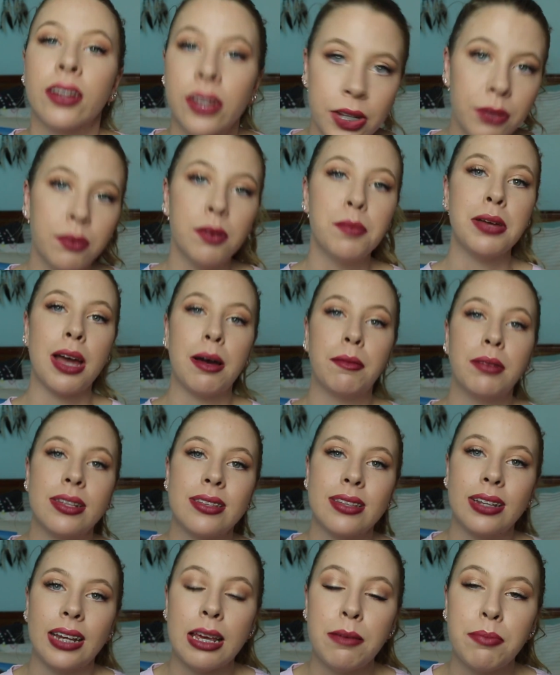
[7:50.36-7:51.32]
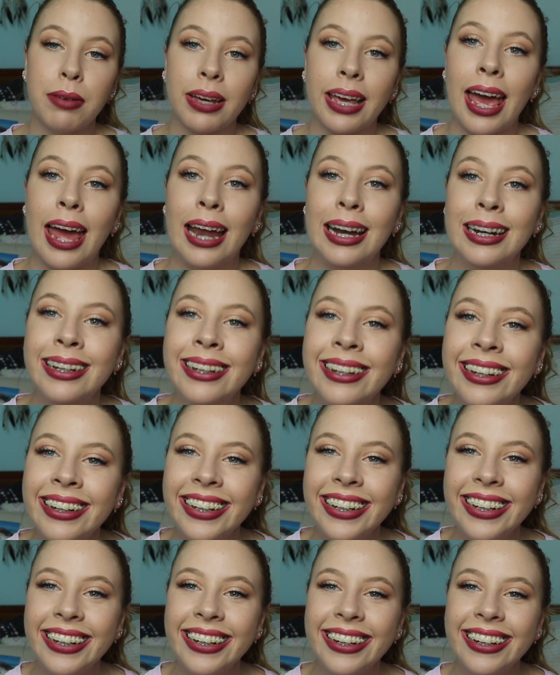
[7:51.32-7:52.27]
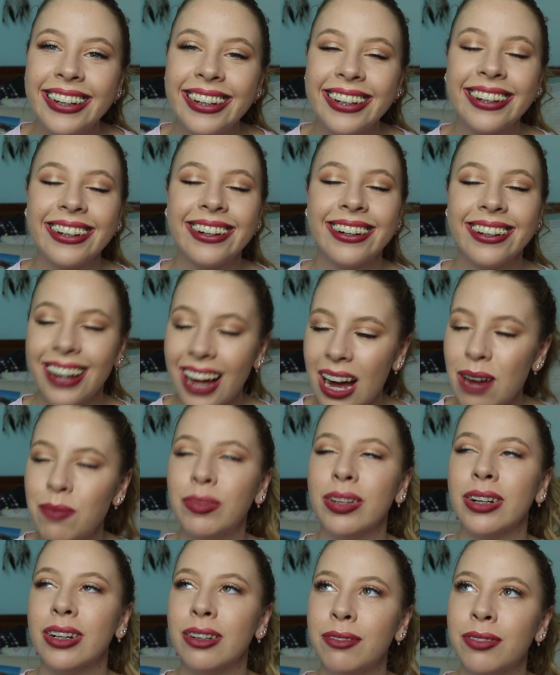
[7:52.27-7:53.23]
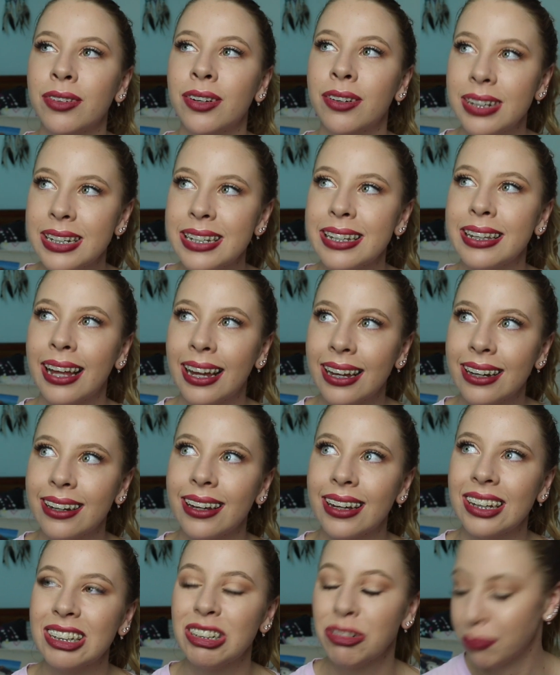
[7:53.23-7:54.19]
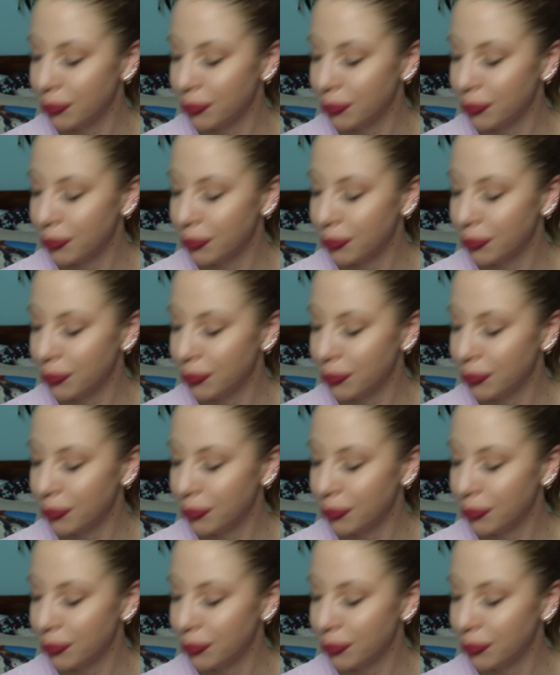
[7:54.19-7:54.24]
you will be able to sleep again. I'm looking forward to that day.